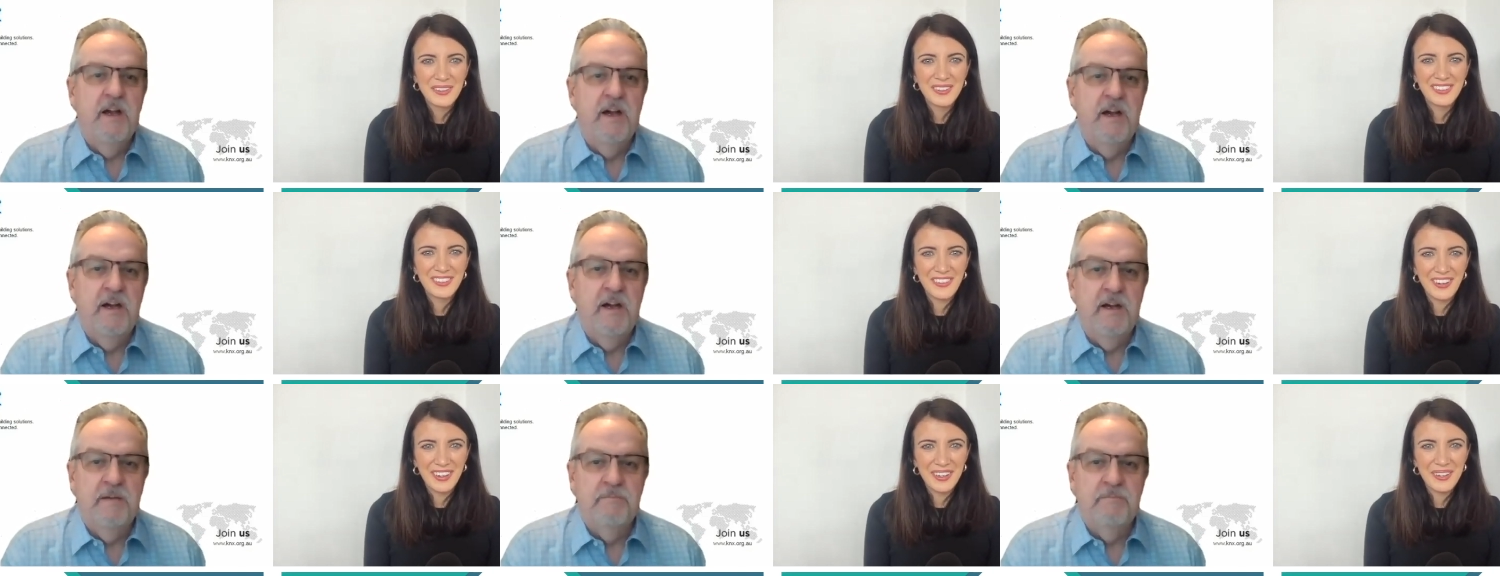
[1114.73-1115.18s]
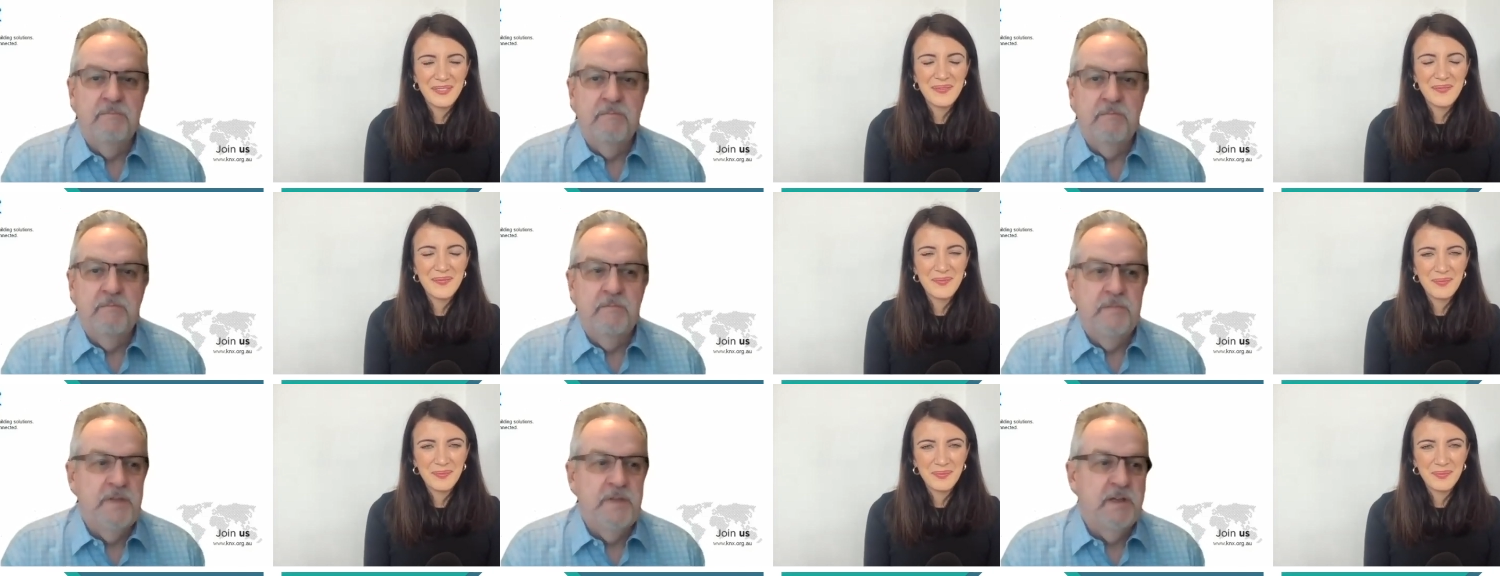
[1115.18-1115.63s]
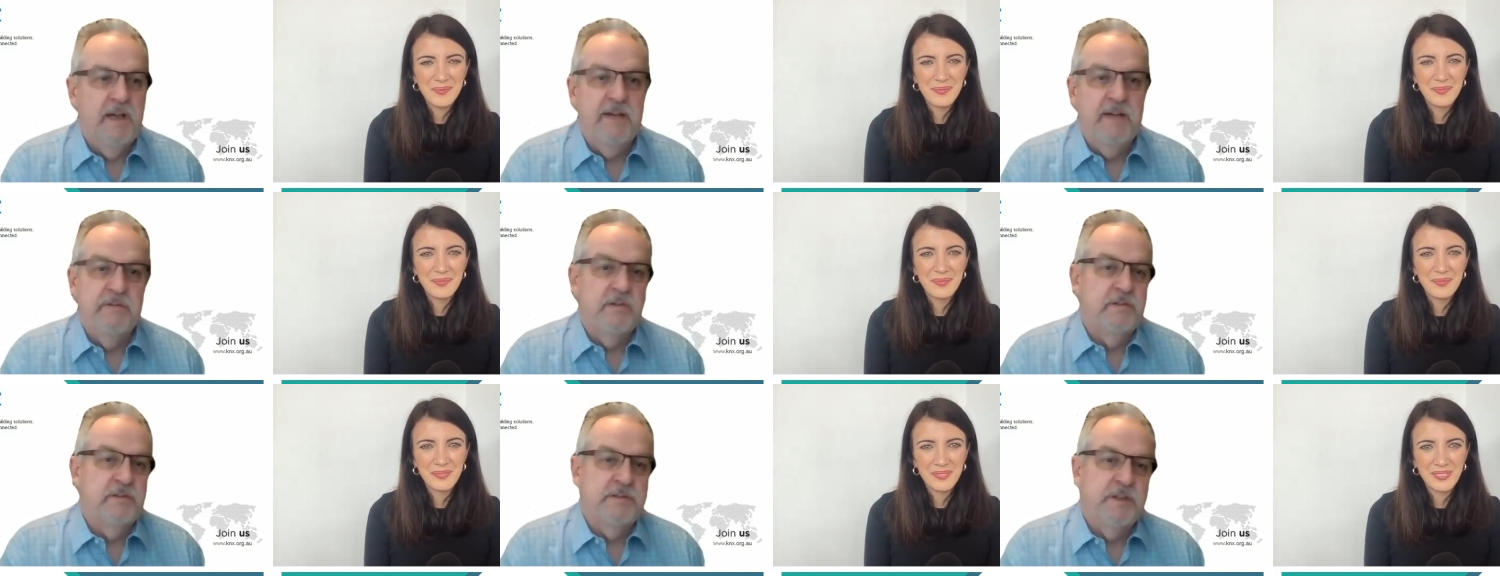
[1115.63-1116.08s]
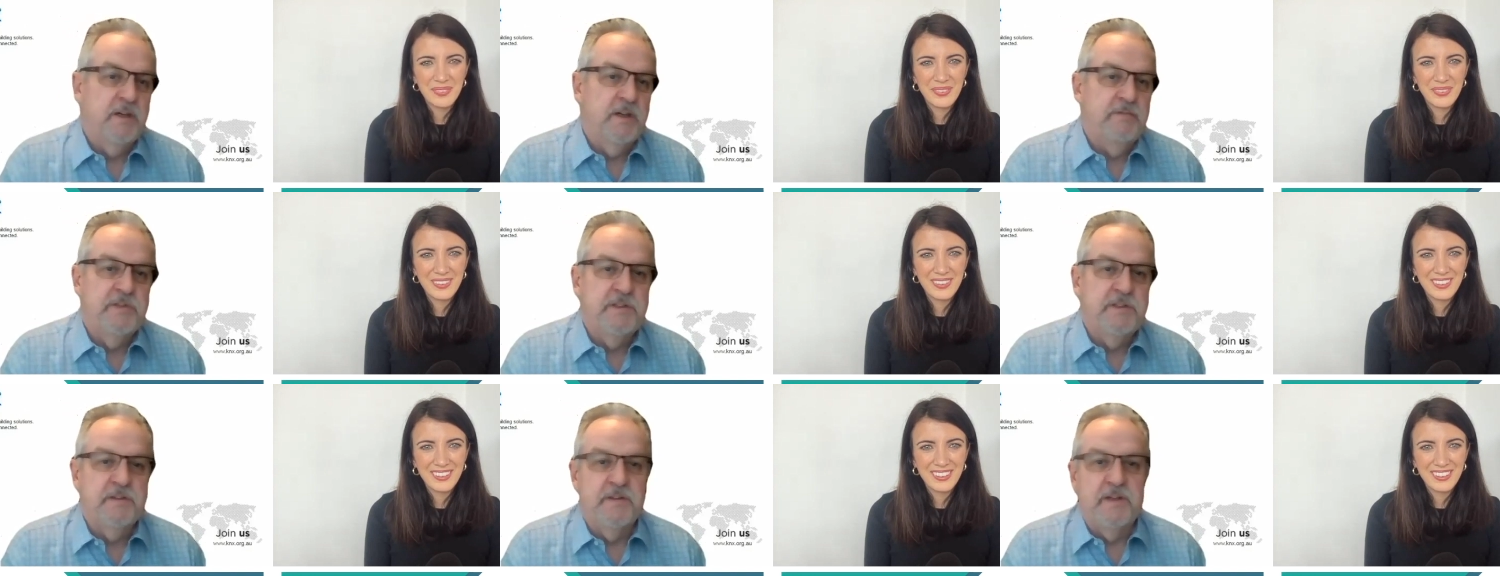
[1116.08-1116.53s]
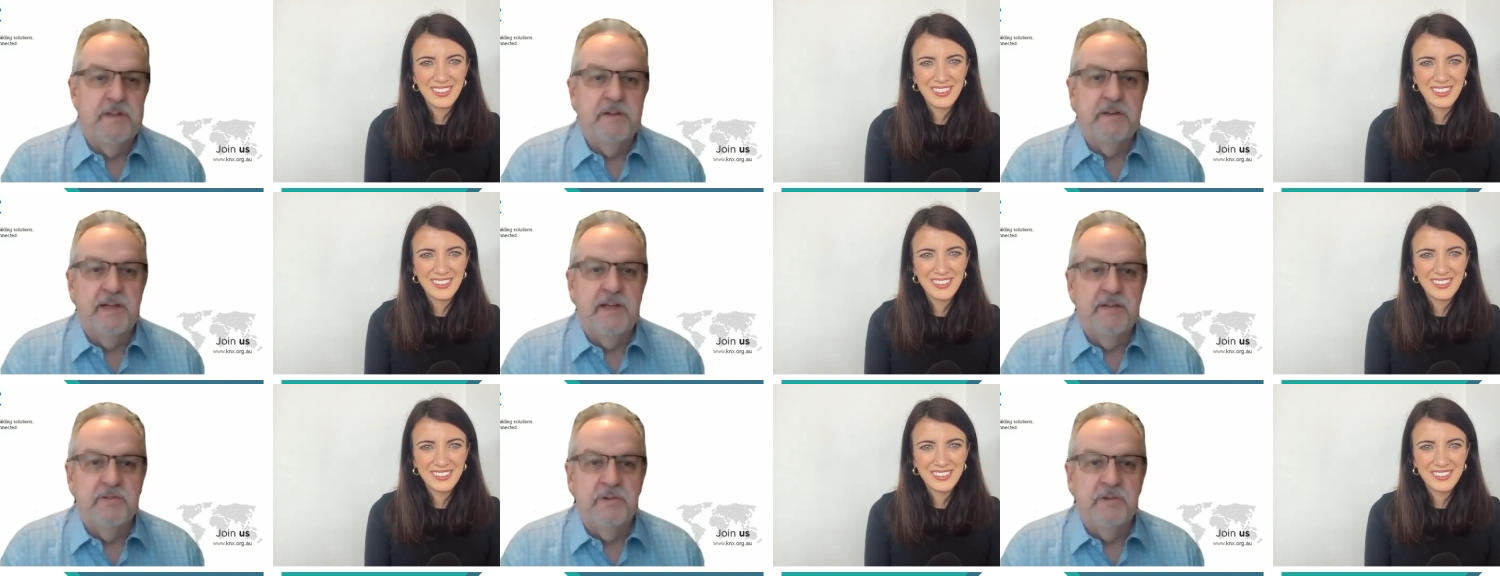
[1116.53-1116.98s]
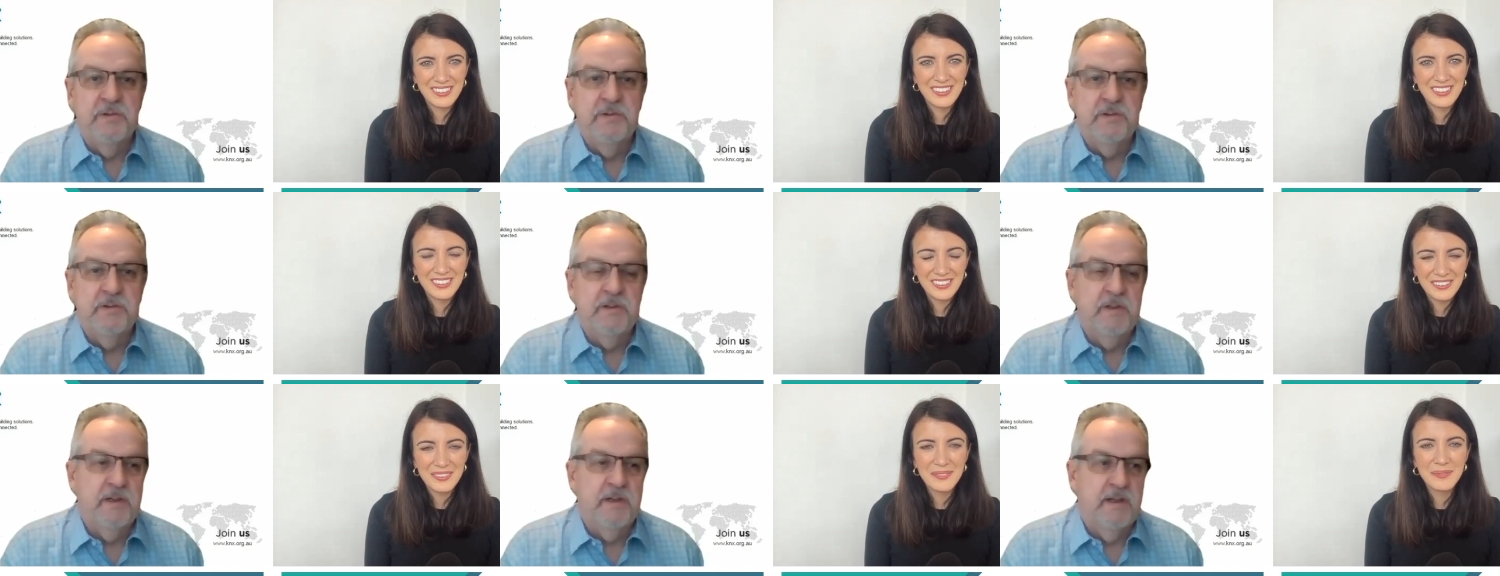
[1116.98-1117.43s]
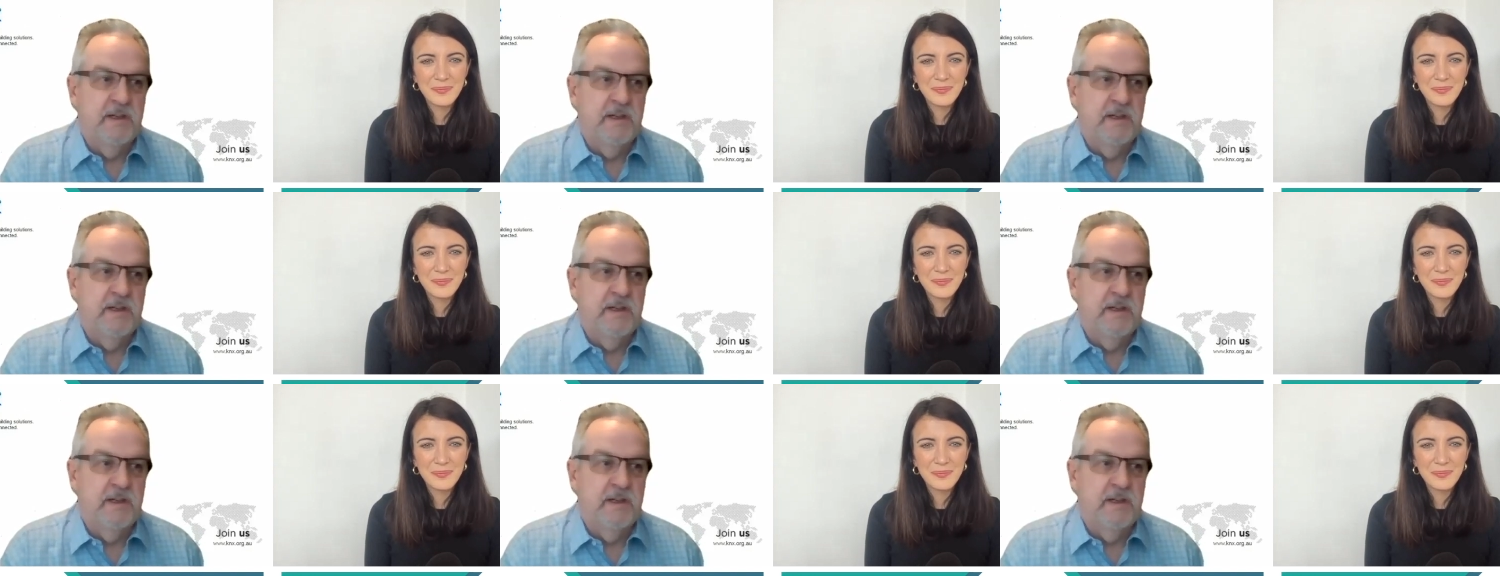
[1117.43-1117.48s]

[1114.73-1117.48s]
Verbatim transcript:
Speaker 1: Um, yeah, have a dive into there and have a look.